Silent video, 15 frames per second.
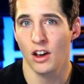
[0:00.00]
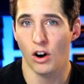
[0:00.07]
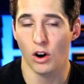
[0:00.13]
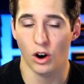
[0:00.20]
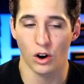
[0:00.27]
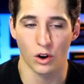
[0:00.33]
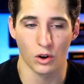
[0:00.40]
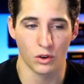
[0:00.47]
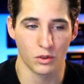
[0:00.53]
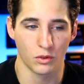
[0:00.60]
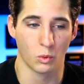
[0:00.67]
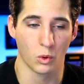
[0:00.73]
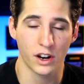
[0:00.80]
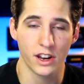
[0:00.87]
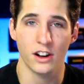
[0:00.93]
are
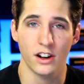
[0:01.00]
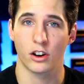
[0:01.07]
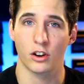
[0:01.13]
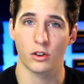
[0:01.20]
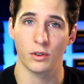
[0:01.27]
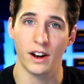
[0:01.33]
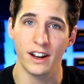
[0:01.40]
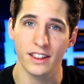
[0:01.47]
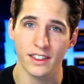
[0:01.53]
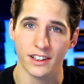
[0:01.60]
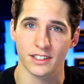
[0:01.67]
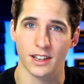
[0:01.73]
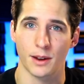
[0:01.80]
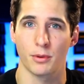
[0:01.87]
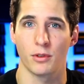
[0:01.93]
working on creating that
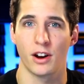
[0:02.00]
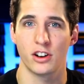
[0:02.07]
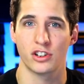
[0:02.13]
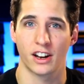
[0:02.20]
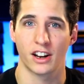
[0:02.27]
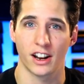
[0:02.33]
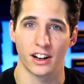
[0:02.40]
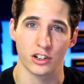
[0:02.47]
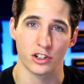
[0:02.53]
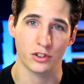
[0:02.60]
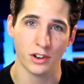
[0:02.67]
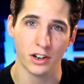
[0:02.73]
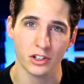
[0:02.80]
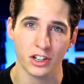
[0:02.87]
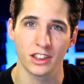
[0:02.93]
separation, kind of
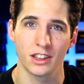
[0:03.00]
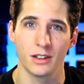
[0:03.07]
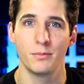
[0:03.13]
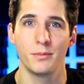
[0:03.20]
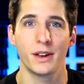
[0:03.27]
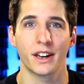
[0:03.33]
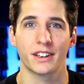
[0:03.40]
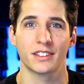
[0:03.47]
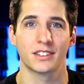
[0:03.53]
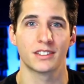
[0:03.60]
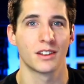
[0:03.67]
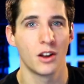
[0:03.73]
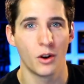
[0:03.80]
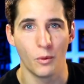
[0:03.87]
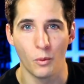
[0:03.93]
stretching the mix
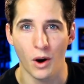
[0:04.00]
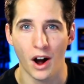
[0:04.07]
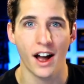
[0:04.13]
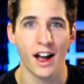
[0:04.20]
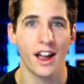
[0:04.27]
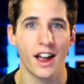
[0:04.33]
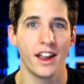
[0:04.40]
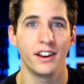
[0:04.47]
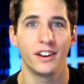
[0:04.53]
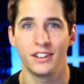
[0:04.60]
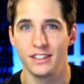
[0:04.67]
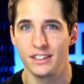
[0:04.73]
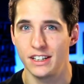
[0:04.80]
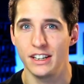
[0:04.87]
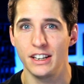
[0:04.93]
wide,
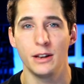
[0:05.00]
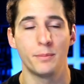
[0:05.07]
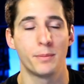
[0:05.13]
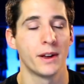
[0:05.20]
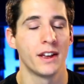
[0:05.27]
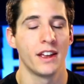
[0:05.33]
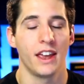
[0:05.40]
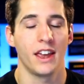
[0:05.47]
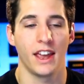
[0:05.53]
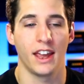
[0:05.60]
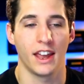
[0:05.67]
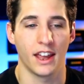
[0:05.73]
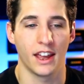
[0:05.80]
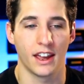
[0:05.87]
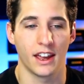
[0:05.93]
deep,
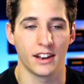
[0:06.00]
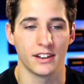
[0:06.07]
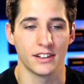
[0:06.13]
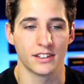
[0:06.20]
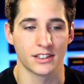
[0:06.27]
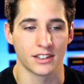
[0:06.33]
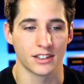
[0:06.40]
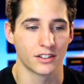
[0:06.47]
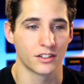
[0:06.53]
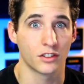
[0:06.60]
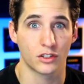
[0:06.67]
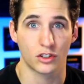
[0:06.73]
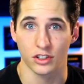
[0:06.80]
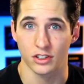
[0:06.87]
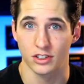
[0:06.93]
and
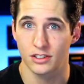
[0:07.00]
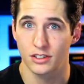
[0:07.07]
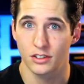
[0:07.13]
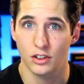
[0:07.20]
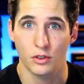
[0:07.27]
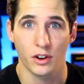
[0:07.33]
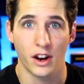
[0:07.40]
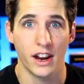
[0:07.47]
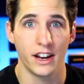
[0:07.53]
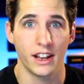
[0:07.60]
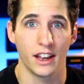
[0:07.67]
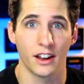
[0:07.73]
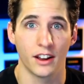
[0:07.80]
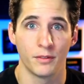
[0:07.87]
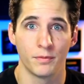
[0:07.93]
just
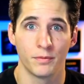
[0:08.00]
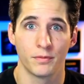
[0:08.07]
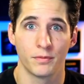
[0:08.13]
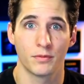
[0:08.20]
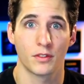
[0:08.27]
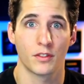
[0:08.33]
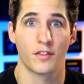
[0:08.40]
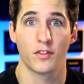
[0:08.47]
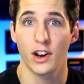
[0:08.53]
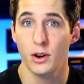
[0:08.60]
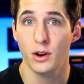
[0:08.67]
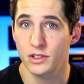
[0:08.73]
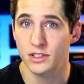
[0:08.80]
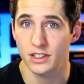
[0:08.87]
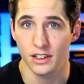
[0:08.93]
creating
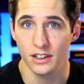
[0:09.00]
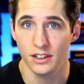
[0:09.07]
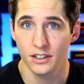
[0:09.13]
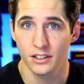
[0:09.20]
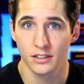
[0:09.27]
frequency